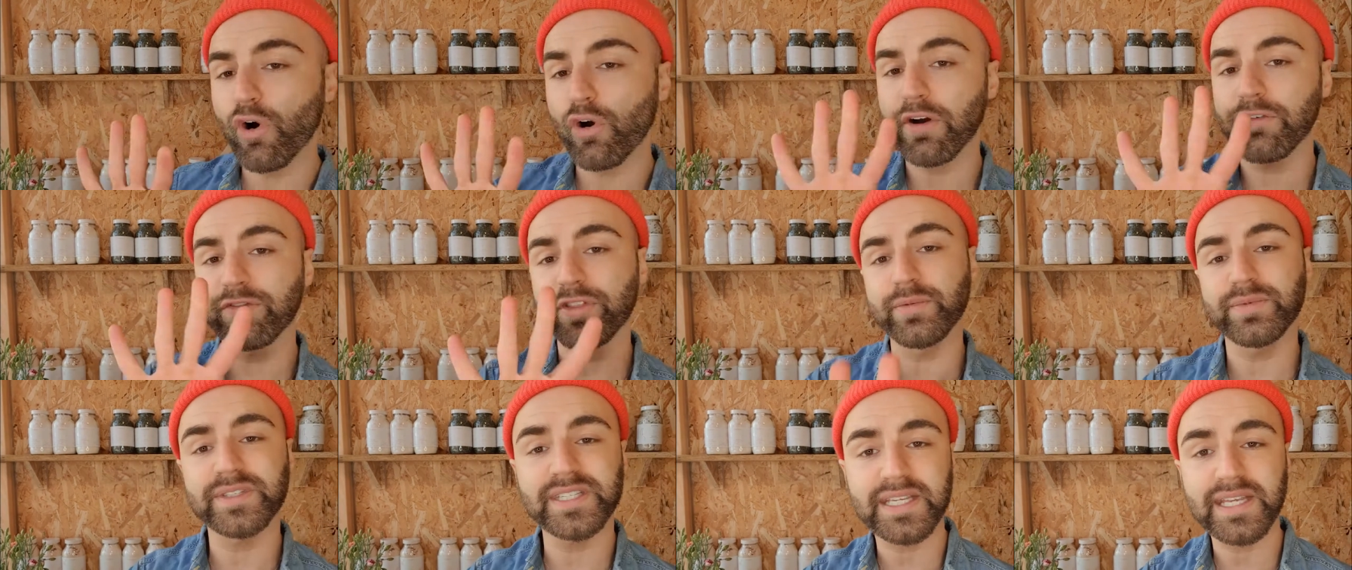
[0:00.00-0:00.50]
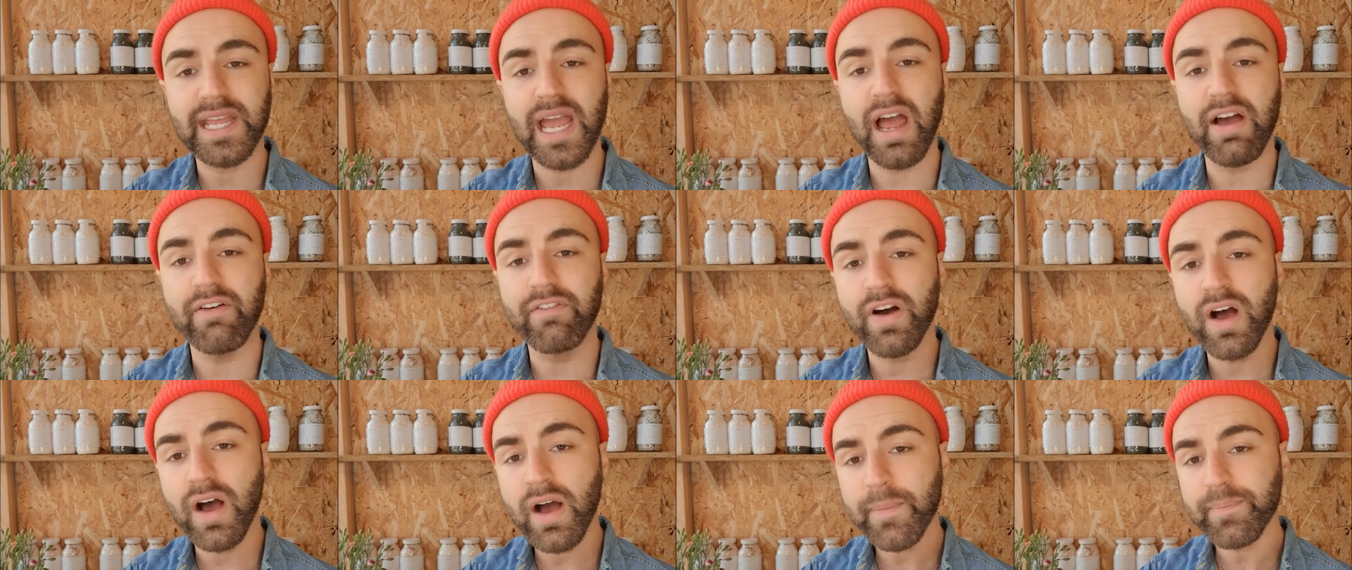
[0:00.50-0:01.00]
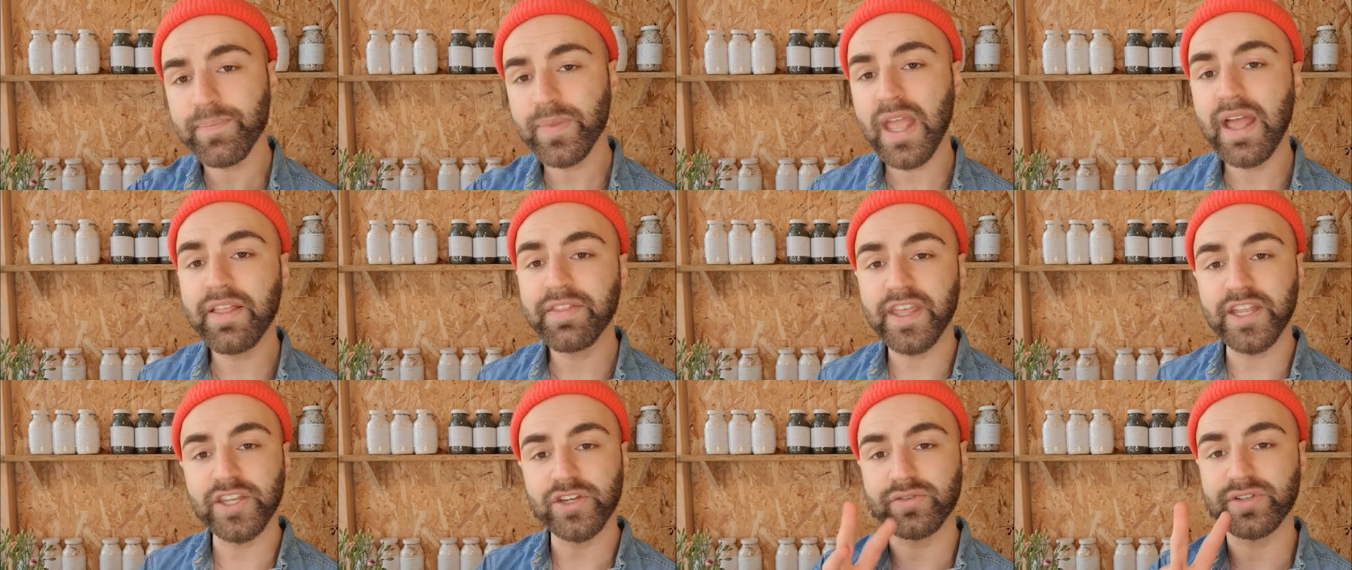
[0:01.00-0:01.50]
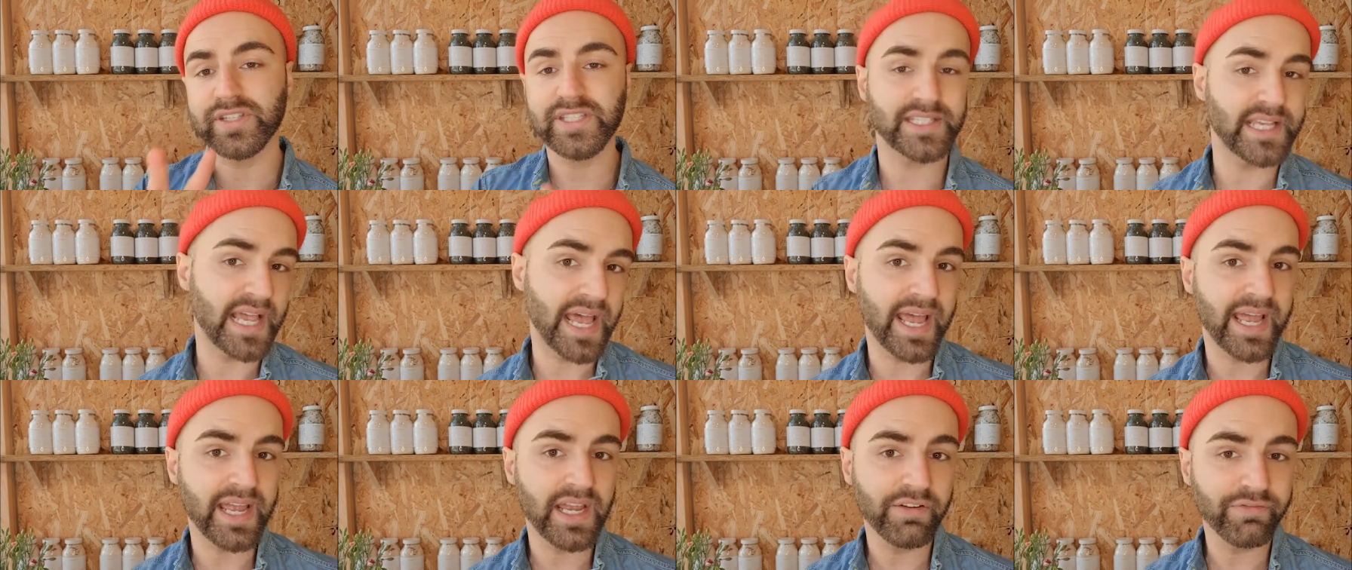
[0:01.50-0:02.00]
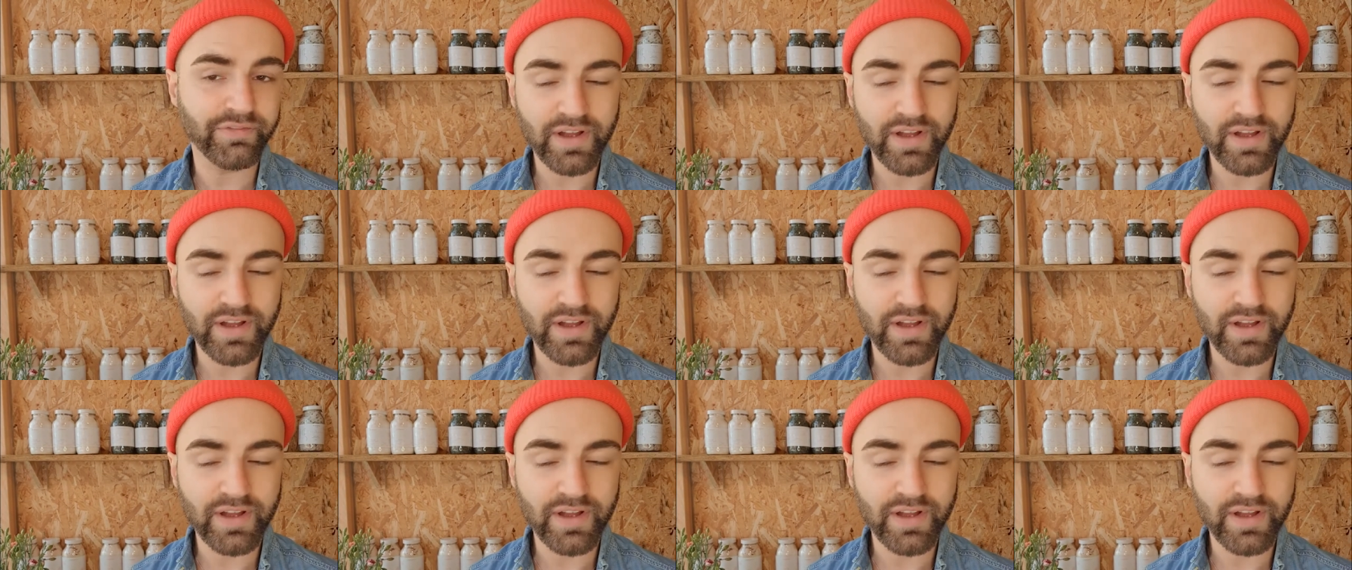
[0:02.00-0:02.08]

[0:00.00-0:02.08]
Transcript: of them together, then you save.